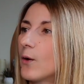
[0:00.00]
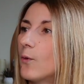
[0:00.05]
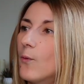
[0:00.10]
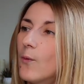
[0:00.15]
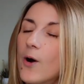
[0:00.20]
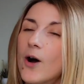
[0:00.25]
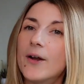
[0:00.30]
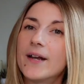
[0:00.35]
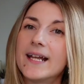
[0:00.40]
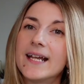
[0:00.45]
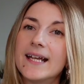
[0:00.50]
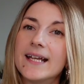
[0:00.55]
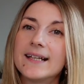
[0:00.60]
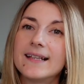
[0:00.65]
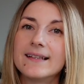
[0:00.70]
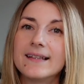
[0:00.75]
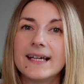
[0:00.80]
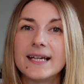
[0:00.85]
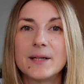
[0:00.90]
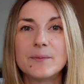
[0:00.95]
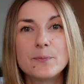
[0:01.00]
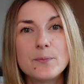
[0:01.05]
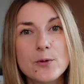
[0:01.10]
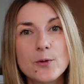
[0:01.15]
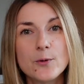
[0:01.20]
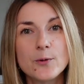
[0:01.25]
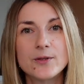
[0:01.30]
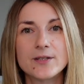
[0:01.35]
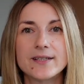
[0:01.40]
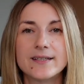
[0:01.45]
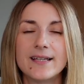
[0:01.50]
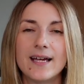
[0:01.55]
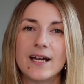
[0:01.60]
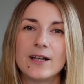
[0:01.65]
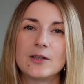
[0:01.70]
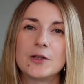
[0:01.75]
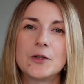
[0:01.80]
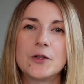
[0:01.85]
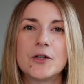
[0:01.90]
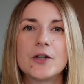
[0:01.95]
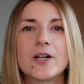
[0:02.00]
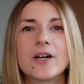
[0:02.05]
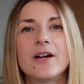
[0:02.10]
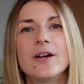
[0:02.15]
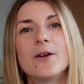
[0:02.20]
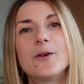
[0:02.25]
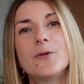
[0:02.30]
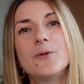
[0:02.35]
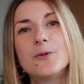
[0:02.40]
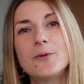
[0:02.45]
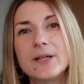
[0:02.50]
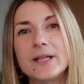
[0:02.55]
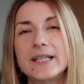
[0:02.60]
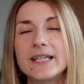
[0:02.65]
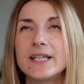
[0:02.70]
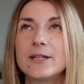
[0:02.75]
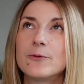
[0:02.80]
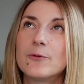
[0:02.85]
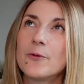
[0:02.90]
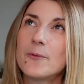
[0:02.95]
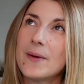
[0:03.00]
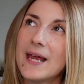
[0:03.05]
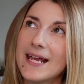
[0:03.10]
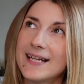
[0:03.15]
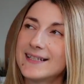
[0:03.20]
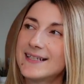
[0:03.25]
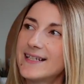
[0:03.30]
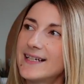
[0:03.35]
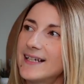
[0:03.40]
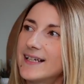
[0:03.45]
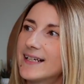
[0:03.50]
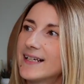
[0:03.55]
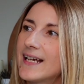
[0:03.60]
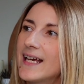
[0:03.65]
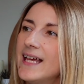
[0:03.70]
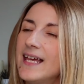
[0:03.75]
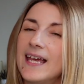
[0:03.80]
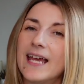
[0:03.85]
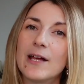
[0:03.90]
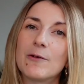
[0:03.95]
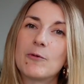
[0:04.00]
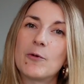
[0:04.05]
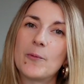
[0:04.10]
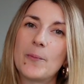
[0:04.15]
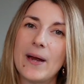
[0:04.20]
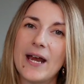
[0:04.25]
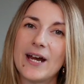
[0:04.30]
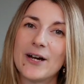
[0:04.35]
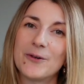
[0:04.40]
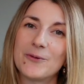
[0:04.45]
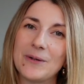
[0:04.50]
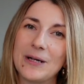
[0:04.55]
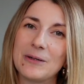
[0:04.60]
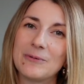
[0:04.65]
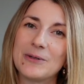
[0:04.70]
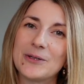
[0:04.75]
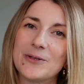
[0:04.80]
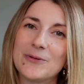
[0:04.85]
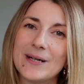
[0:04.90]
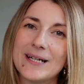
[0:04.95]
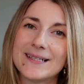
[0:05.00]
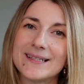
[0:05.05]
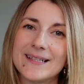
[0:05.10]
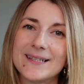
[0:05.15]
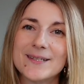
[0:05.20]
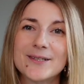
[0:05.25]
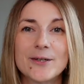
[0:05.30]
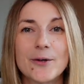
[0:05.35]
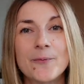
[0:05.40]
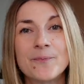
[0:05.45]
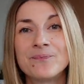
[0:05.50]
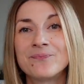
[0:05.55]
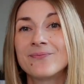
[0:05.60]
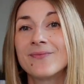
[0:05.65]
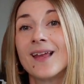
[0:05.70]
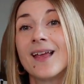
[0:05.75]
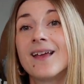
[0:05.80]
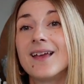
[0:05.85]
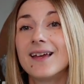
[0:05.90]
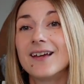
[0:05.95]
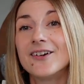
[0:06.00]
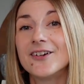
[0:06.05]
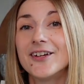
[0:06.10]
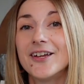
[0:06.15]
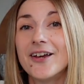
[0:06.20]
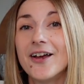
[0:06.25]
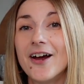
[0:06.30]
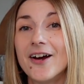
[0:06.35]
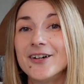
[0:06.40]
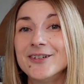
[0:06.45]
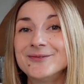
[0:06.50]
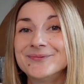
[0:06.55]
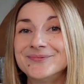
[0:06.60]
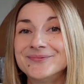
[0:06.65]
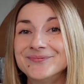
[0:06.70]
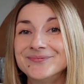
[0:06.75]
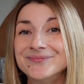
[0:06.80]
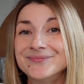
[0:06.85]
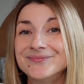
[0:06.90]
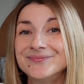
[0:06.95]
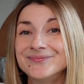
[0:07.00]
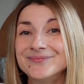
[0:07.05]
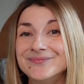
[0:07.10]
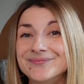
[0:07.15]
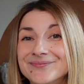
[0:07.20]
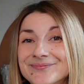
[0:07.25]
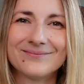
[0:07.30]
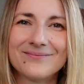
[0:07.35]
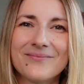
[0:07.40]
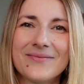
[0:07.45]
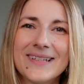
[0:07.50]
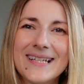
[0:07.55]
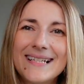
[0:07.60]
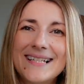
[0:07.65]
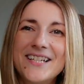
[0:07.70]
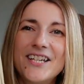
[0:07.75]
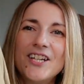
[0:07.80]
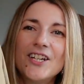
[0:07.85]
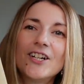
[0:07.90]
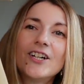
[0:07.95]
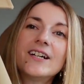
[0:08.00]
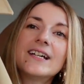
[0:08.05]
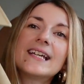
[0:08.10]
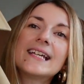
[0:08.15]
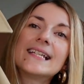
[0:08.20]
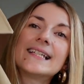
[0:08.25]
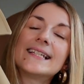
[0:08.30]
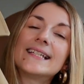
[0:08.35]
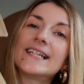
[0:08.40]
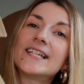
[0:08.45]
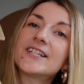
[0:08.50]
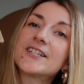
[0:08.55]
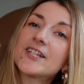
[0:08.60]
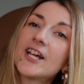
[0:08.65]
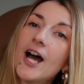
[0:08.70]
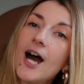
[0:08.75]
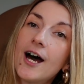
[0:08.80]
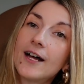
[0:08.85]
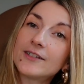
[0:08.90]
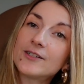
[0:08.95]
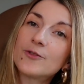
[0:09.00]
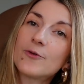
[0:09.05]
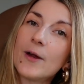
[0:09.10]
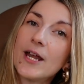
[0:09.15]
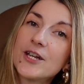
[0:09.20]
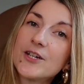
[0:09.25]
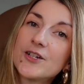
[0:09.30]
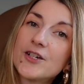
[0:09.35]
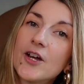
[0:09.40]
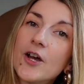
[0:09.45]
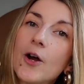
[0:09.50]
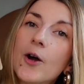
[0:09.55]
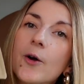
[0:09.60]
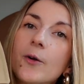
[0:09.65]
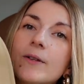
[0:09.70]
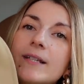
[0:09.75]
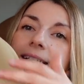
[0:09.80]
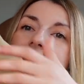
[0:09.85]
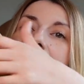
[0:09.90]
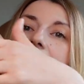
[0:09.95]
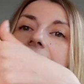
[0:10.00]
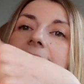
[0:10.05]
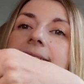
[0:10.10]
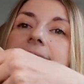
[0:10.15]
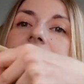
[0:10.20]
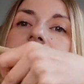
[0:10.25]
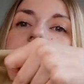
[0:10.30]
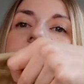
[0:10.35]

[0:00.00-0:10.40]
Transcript: wanted like boots that look really romantic and will pair well with dresses. So here they are. This here is the Scott trench coat, size